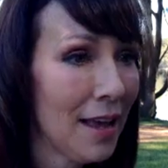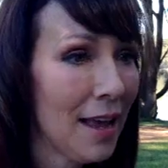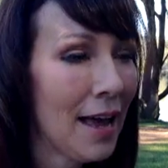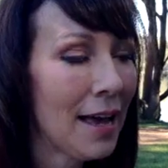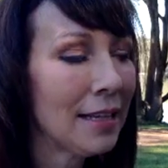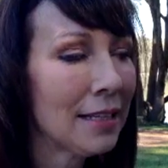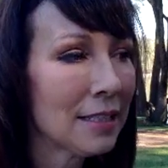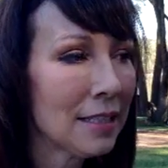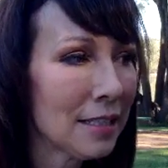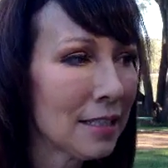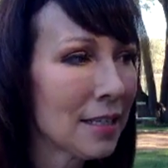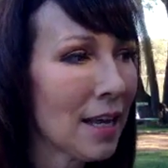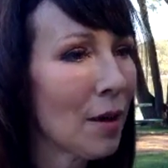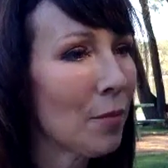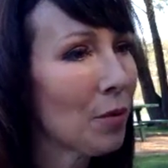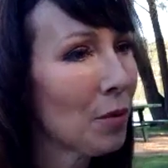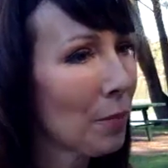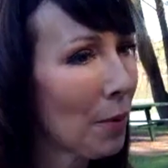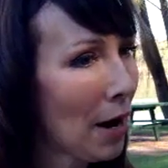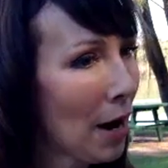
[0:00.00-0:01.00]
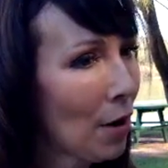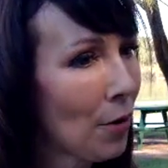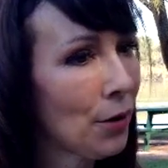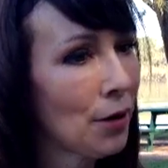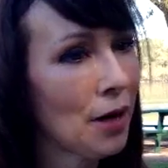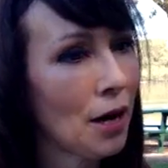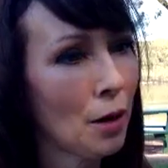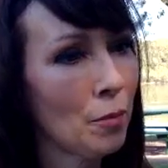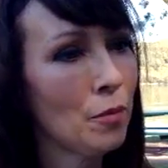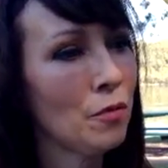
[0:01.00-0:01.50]
And it's the same with
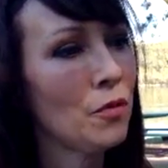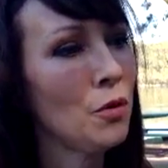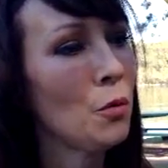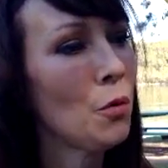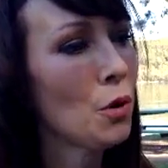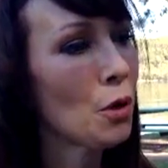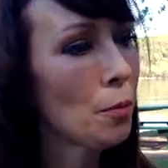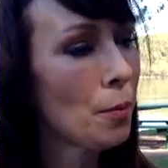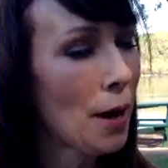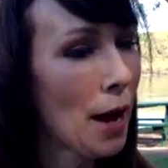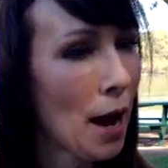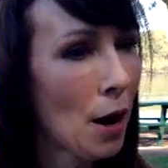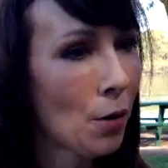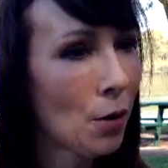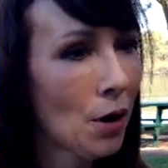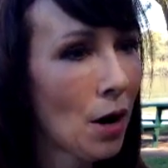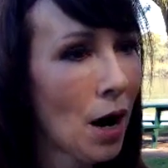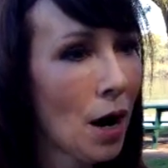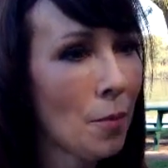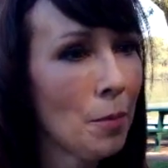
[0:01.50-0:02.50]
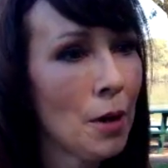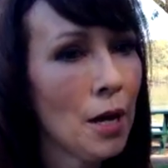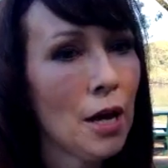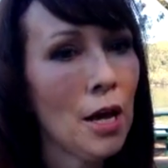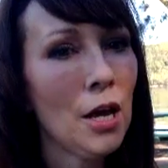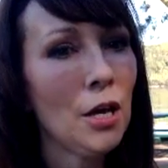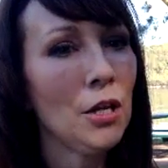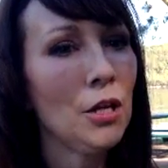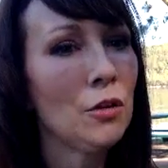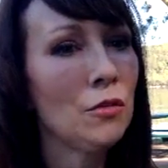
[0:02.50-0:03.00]
powering up. If you want to power up,
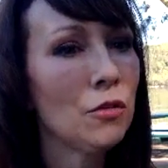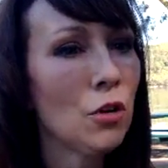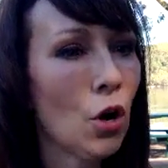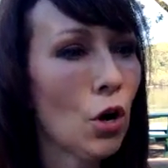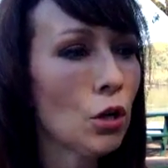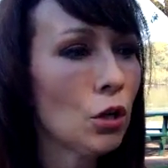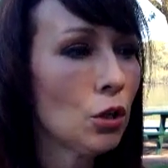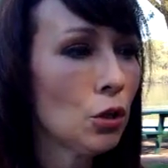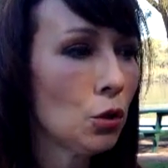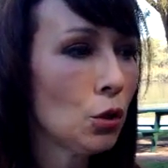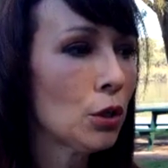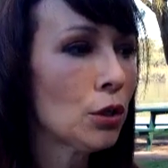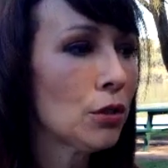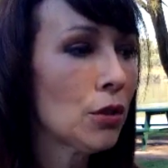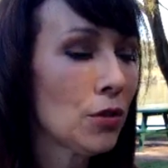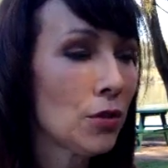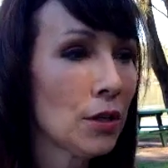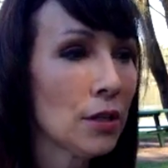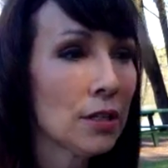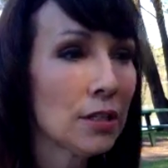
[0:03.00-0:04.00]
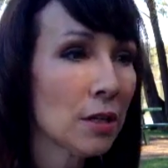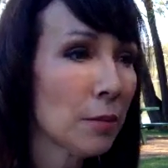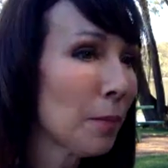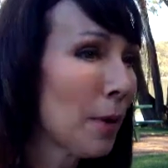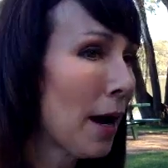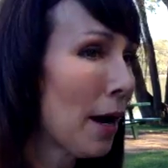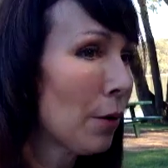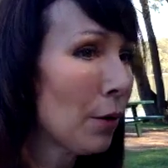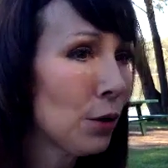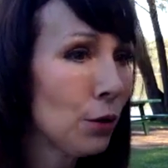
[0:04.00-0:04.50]
you've got to look at the things that
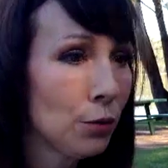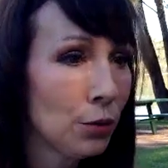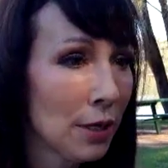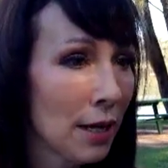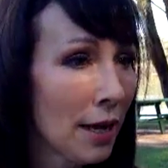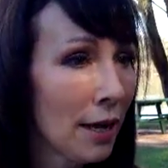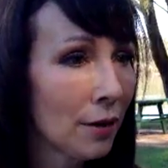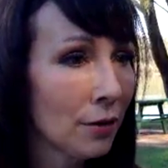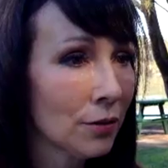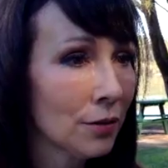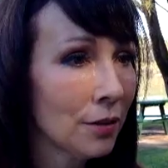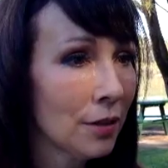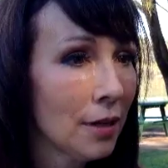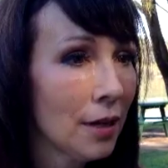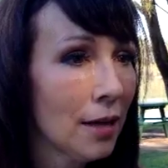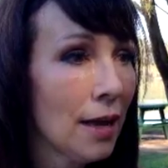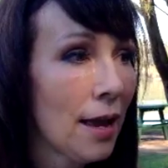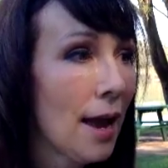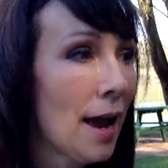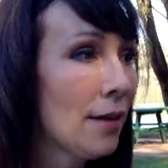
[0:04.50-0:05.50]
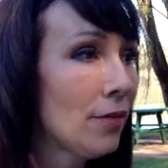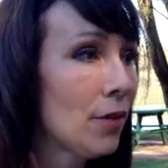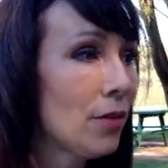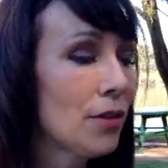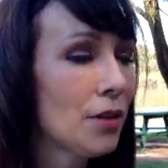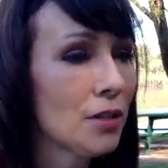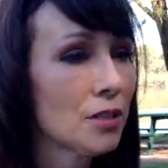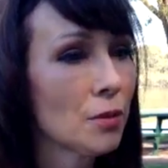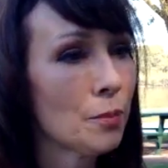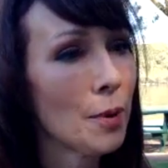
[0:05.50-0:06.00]
power you down and the
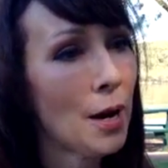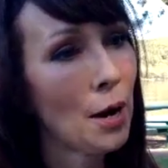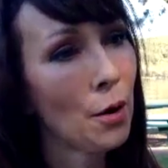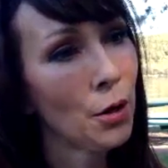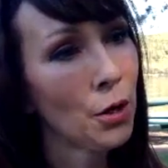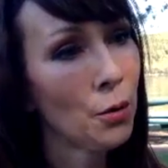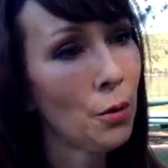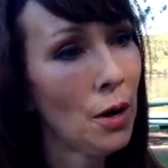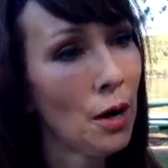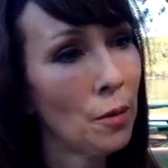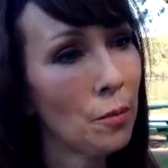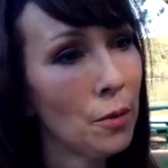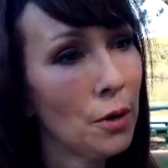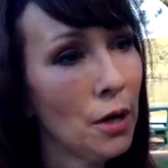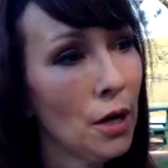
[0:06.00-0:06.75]
things that power you up.